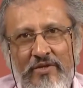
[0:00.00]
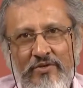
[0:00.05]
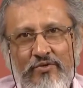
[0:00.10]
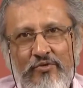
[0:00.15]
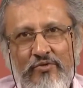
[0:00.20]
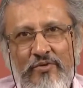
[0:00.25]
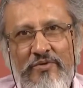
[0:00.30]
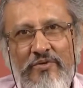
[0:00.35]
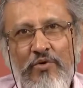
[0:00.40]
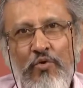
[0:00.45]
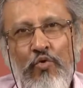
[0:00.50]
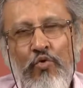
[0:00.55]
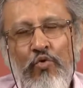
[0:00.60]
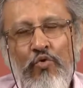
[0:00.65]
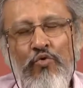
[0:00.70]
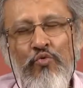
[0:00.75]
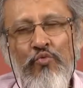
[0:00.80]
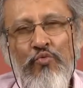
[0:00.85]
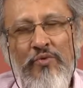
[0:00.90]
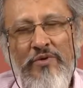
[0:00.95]
so that the
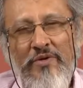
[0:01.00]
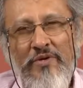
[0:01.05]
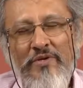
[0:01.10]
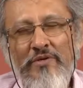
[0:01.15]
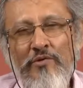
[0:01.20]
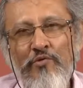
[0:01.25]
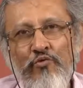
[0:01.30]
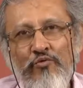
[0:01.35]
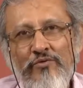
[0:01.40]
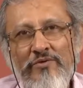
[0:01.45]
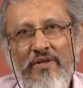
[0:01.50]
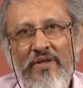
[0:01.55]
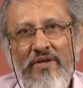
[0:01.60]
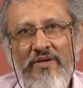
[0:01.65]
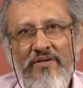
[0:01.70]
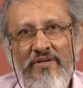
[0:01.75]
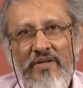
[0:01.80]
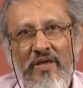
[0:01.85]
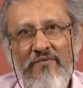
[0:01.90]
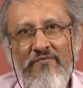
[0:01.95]
whole word looks
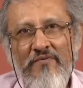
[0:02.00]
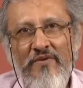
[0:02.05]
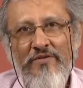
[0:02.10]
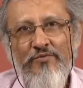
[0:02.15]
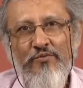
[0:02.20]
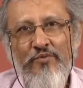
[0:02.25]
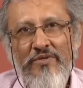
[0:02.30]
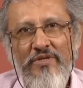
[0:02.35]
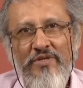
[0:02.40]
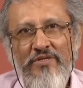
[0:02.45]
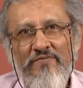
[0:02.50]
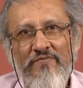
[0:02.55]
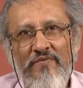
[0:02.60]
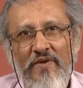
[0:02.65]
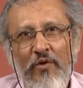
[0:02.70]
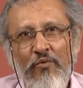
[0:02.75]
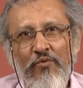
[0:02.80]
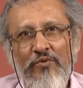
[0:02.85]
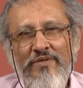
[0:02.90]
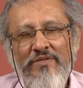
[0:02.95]
like an affix with its
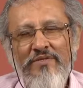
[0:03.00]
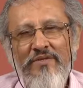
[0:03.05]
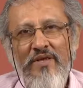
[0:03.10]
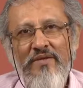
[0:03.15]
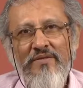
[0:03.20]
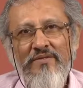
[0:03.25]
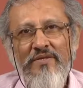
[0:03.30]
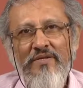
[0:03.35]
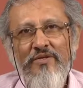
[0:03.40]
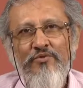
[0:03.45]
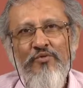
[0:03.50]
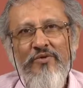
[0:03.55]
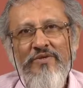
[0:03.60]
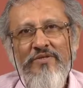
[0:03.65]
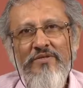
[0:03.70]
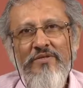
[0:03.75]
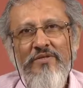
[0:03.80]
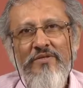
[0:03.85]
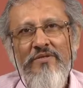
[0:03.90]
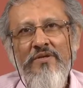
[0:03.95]
vowel slightly
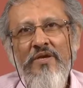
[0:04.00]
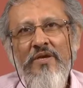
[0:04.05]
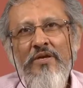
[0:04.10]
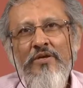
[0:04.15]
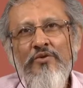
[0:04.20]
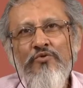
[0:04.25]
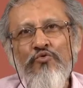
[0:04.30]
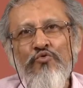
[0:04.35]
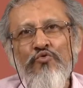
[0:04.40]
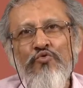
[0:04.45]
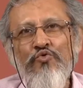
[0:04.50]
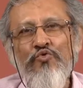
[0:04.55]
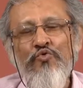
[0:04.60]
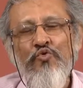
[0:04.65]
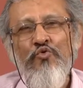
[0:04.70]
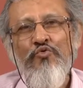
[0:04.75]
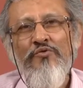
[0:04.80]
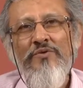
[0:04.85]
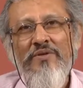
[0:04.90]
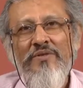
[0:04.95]
twisted to
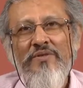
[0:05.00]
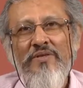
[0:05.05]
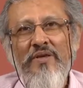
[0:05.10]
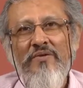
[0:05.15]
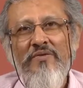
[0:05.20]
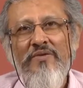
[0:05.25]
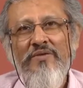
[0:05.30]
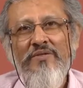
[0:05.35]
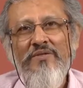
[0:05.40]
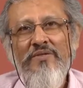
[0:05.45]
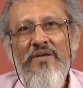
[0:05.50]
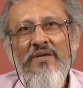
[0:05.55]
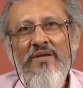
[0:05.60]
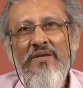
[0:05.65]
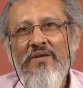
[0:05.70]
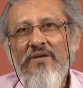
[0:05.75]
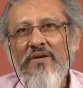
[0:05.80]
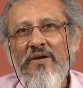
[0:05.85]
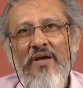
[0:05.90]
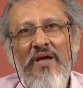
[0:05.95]
show that there is
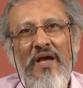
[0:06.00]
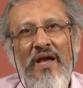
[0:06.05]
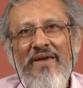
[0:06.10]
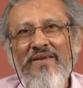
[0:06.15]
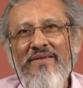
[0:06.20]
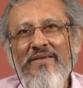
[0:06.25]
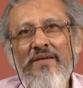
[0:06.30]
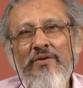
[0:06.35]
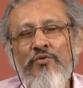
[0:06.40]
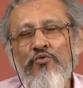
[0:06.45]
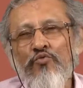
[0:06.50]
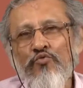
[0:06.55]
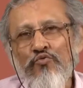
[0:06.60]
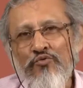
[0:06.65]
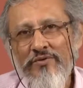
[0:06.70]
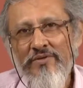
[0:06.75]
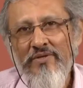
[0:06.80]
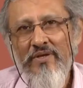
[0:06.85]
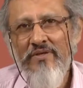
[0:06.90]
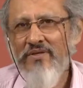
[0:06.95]
a hiding
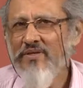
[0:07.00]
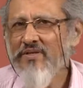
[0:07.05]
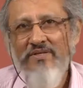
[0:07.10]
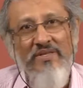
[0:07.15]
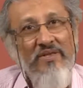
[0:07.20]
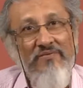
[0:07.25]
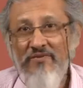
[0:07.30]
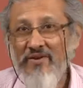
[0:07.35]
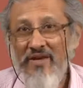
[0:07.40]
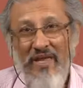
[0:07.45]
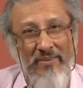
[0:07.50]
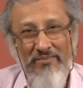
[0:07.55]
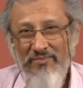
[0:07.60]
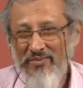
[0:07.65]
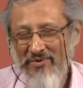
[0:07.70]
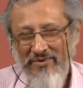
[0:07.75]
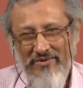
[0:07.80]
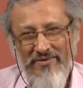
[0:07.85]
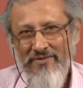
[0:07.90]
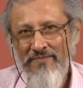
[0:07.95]
root there. This never
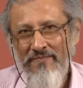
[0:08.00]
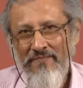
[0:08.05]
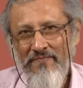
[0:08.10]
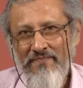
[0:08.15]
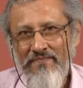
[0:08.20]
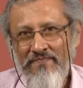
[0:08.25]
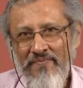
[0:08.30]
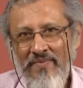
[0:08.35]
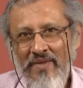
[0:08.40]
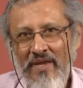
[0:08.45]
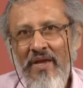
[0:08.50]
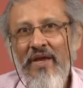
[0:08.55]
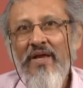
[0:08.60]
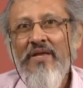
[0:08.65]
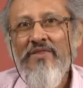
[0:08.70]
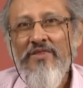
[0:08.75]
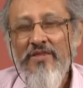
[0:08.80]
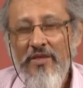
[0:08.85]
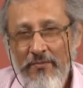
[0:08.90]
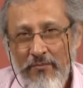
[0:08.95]
happens.
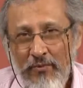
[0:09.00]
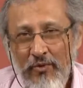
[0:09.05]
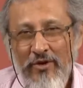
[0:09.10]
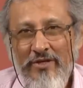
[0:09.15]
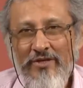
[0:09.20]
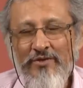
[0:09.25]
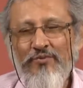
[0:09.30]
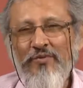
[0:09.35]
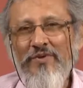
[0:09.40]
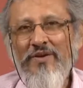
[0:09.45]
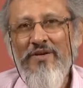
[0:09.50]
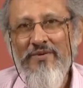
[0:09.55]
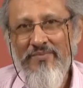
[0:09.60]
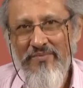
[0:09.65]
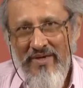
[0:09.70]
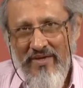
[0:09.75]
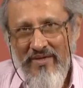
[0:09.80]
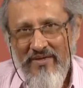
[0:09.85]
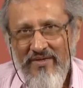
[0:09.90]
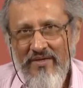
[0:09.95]
The point we are
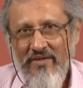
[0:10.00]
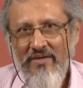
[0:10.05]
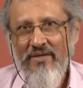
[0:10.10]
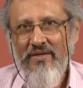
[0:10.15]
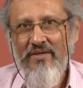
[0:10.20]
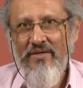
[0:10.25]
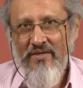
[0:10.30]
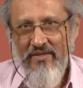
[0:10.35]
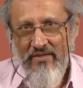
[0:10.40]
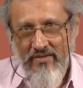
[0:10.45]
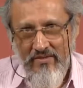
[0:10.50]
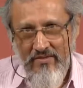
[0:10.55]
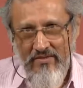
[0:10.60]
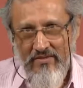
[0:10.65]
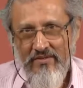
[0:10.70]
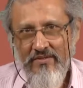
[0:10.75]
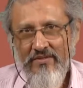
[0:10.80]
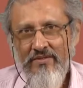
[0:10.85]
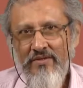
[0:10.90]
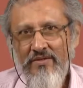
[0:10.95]
making
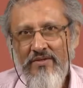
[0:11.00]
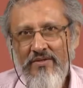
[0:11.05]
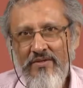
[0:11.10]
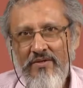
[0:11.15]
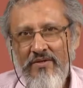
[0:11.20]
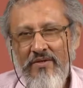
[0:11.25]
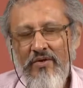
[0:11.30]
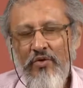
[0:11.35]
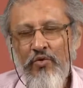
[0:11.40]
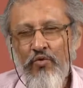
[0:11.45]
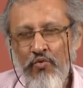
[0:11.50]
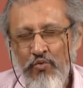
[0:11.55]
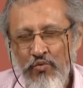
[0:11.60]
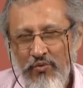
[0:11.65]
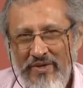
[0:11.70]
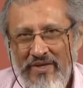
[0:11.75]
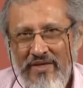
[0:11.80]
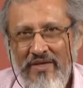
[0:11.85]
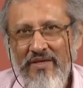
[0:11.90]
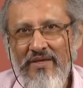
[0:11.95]
is,
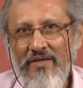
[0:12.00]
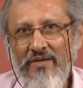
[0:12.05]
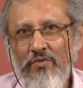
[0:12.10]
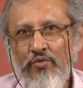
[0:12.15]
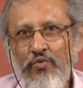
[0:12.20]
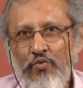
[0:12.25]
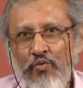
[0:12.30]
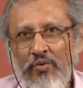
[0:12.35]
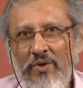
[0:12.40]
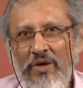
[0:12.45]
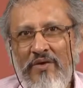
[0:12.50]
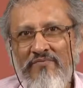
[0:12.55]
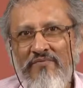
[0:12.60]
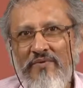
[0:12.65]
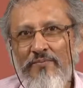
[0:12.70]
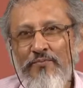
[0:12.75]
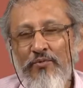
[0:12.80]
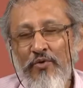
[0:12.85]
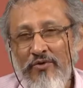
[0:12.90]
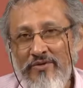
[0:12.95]
we who have
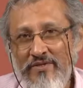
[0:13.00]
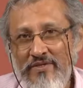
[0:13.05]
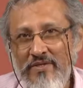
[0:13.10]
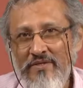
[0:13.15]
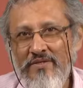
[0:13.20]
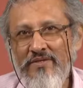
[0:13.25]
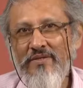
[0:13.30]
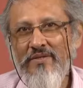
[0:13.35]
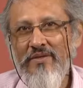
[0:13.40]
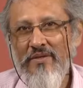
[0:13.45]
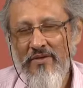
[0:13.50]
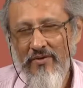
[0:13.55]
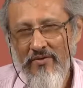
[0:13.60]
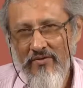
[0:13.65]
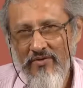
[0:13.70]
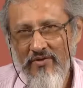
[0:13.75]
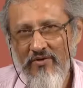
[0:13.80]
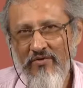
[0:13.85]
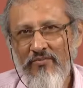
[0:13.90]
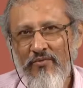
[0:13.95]
a process
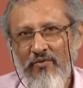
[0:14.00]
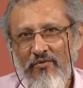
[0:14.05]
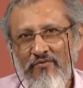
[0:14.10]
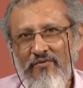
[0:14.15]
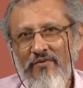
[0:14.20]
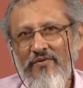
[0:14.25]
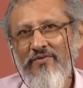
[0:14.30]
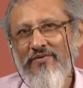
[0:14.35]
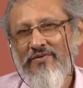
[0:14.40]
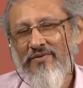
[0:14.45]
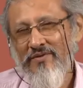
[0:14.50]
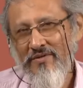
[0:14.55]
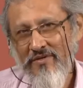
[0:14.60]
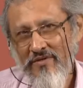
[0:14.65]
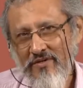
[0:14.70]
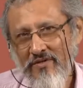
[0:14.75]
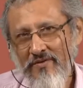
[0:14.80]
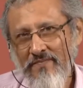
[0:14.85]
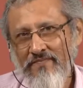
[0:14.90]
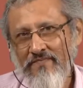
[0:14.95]
theory of
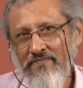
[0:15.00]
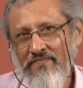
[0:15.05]
morphology